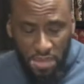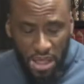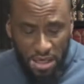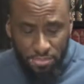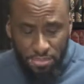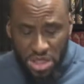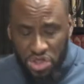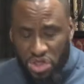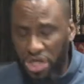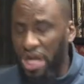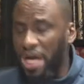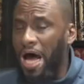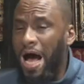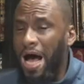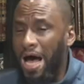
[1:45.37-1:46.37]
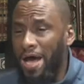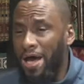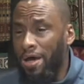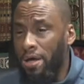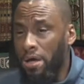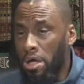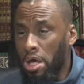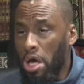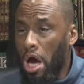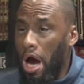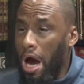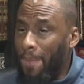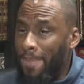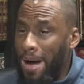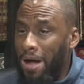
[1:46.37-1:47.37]
mentioned an ayah
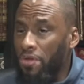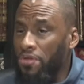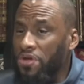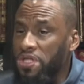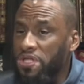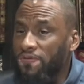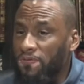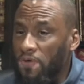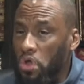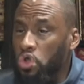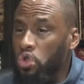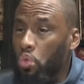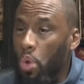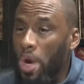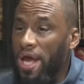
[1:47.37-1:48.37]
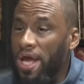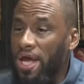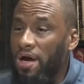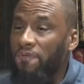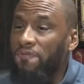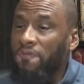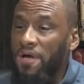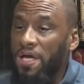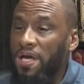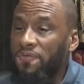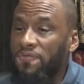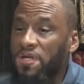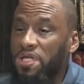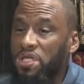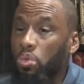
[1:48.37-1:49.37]
about this first way of
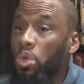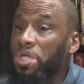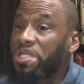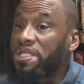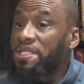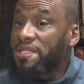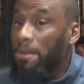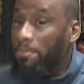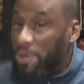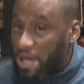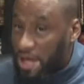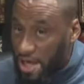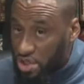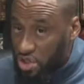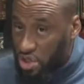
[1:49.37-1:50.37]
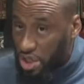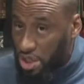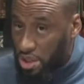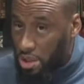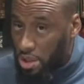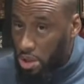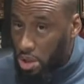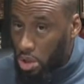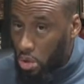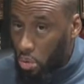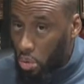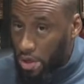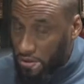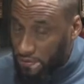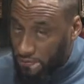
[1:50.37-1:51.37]
forgiveness, which is supplication.
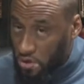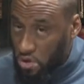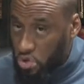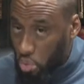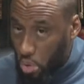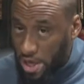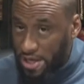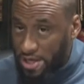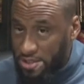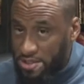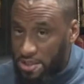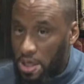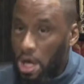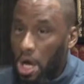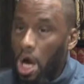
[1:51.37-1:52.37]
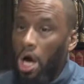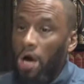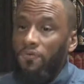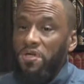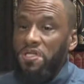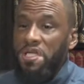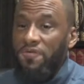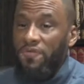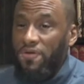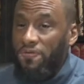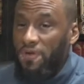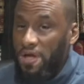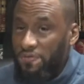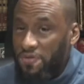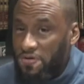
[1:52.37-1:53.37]
One of the first ways of receiving
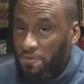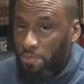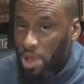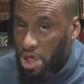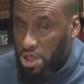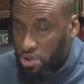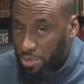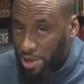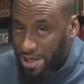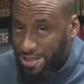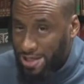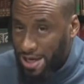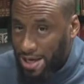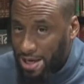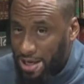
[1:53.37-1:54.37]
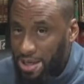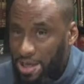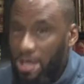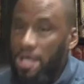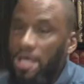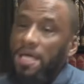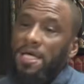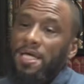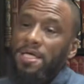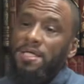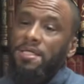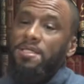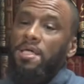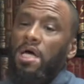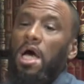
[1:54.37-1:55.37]
forgiveness from Allah subhanahu wa ta'ala
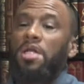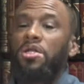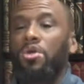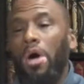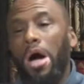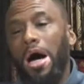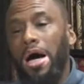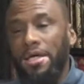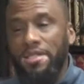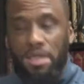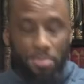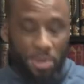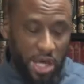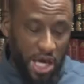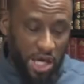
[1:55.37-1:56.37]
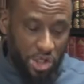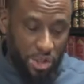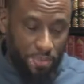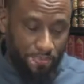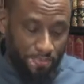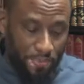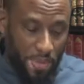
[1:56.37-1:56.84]
is a dua, supplication.